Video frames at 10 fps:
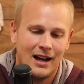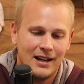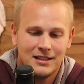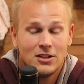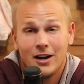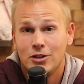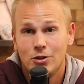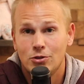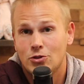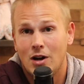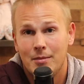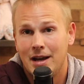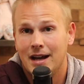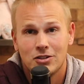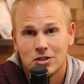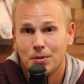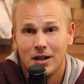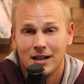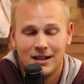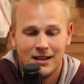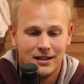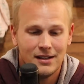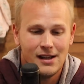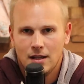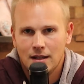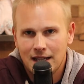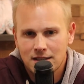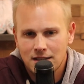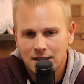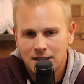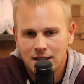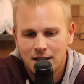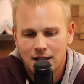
It's not a huge drawback. Just plug it in. Lastly,